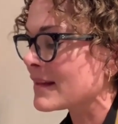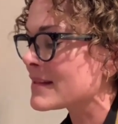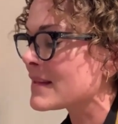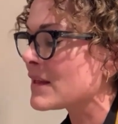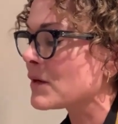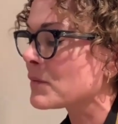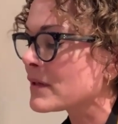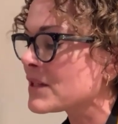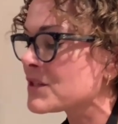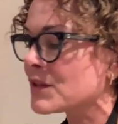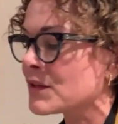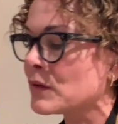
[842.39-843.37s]
It's the
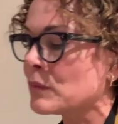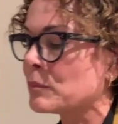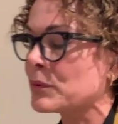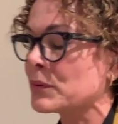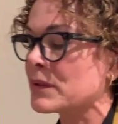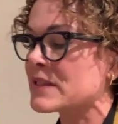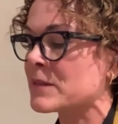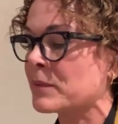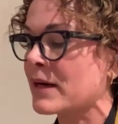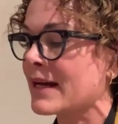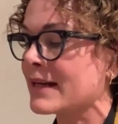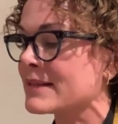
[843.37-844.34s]
original Buddhist
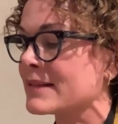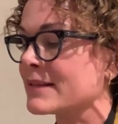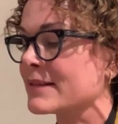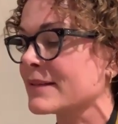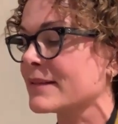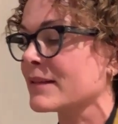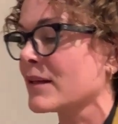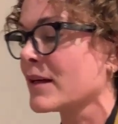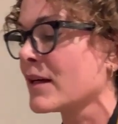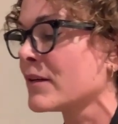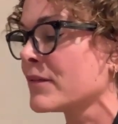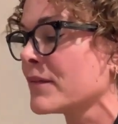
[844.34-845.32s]
practice
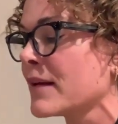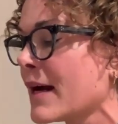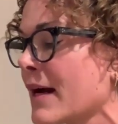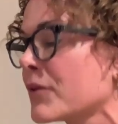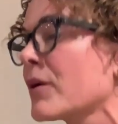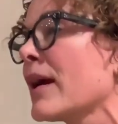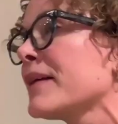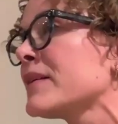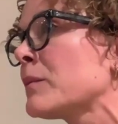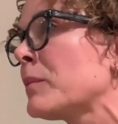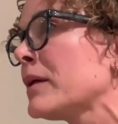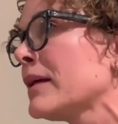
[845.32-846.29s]
of not
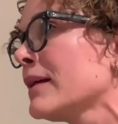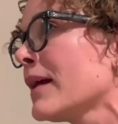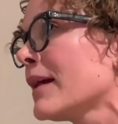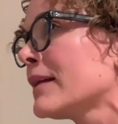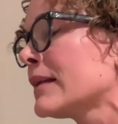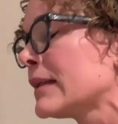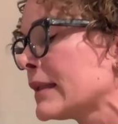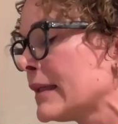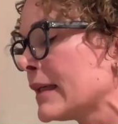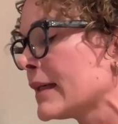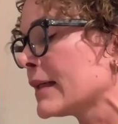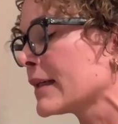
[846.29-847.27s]
grasping and
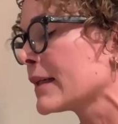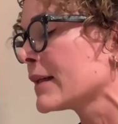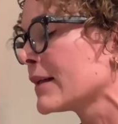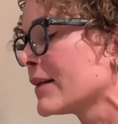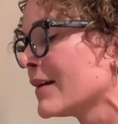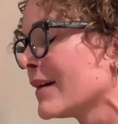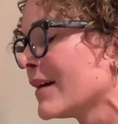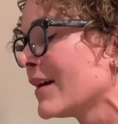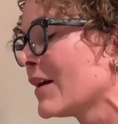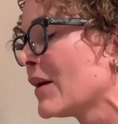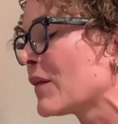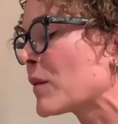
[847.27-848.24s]
clinging,
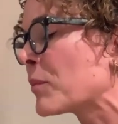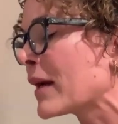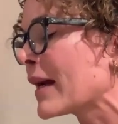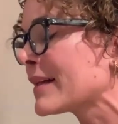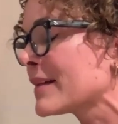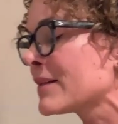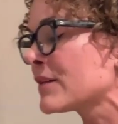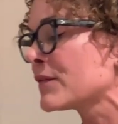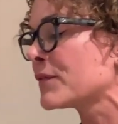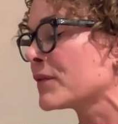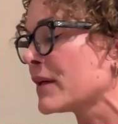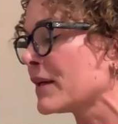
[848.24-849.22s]
the practice
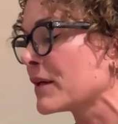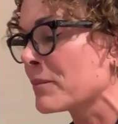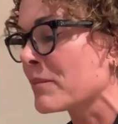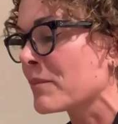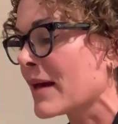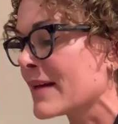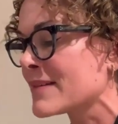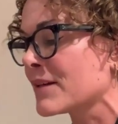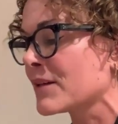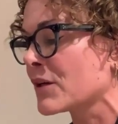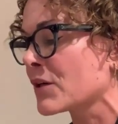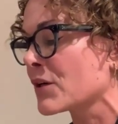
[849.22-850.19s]
of freedom as
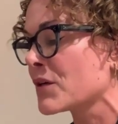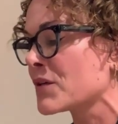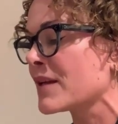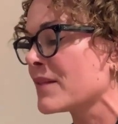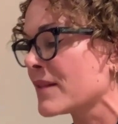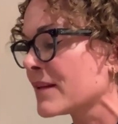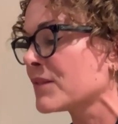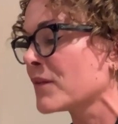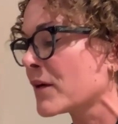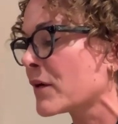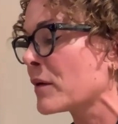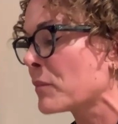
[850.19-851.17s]
it occurs in this
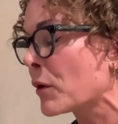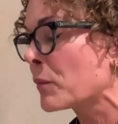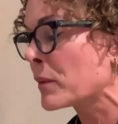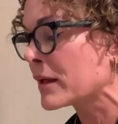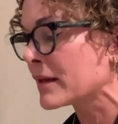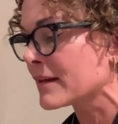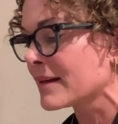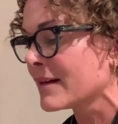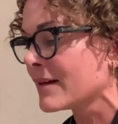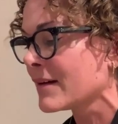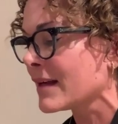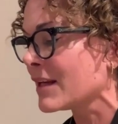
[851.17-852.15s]
very moment
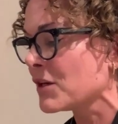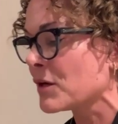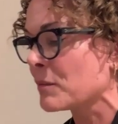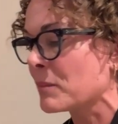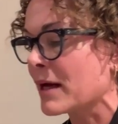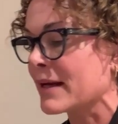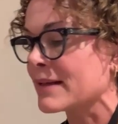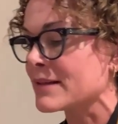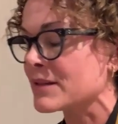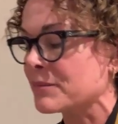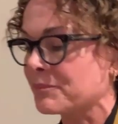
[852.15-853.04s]
in your mind.